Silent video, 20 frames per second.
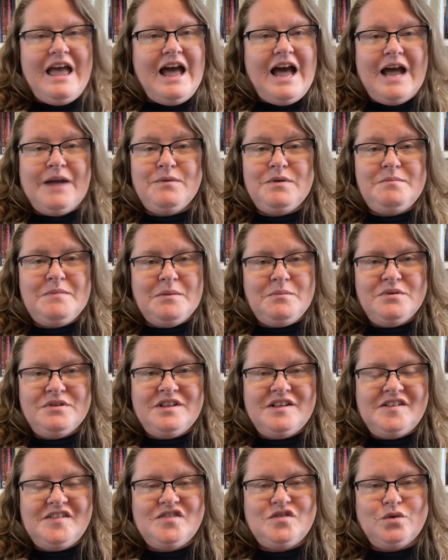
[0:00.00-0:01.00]
I remember
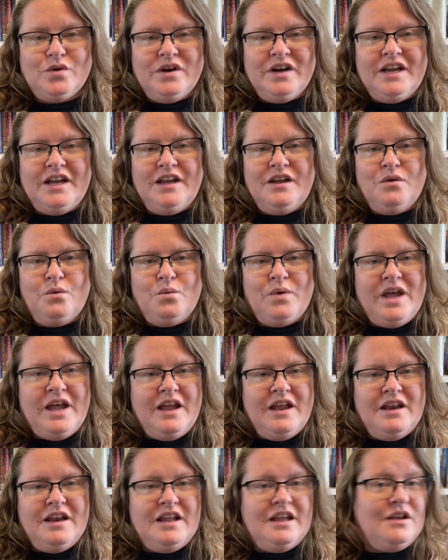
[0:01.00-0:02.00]
this story
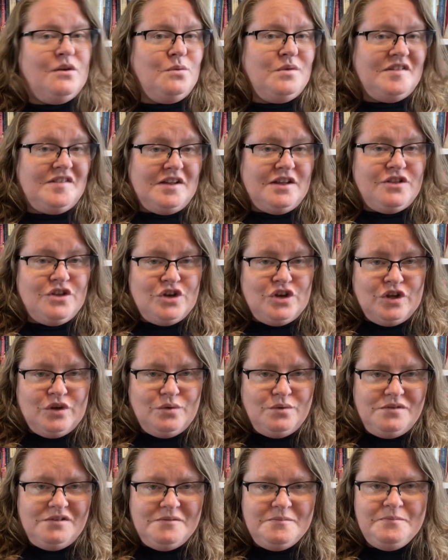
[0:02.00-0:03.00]
when it was in the
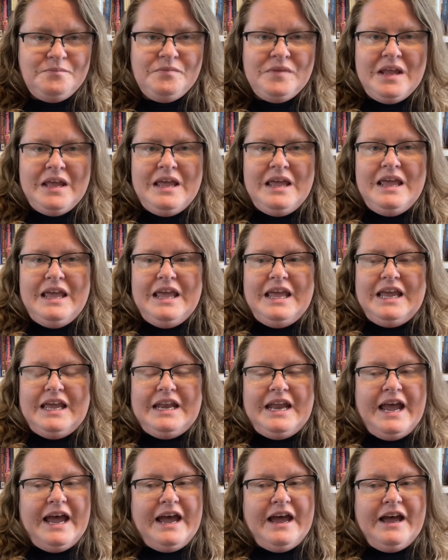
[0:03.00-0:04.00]
news
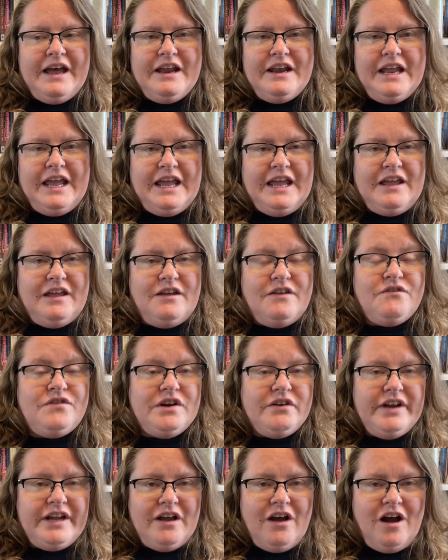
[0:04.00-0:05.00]
it had a
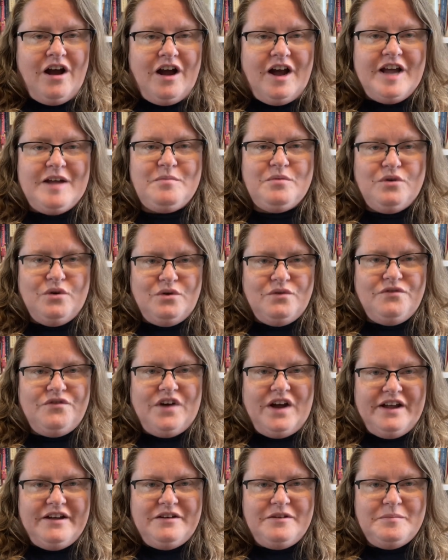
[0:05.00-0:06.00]
very high
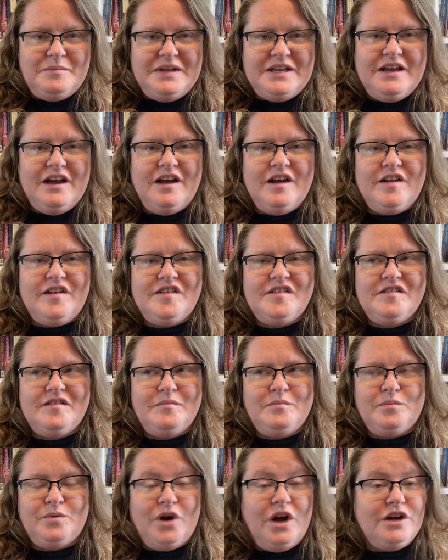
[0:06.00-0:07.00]
profile because
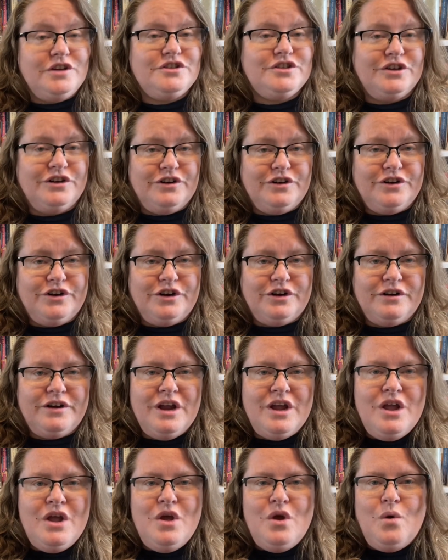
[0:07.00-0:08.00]
Brock Turner
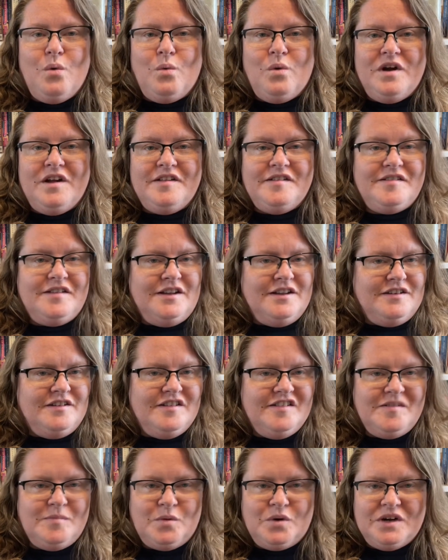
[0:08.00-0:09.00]
was
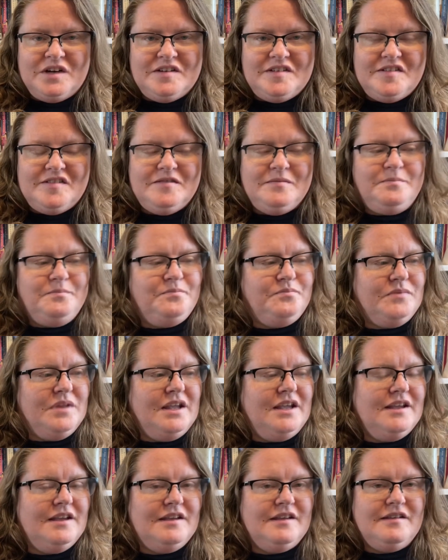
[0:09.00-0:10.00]
into sports,
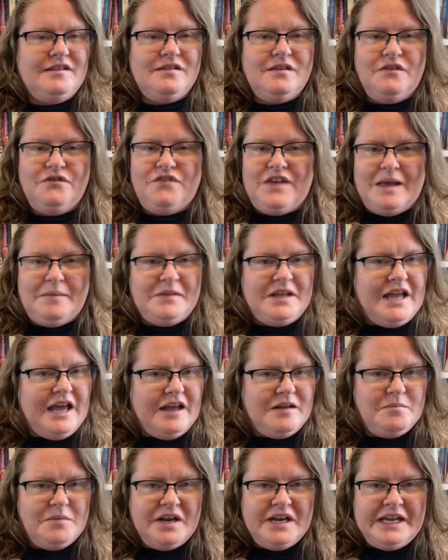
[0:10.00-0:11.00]
his family
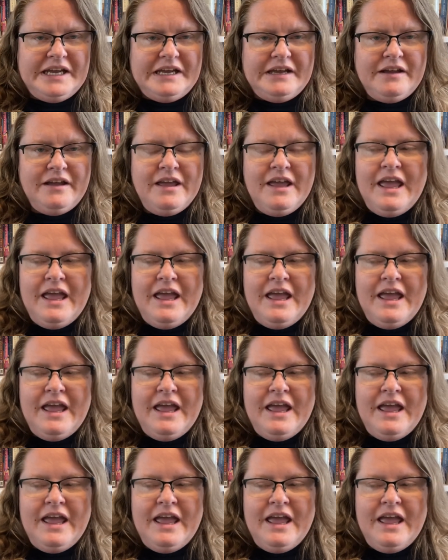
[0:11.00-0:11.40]
had money,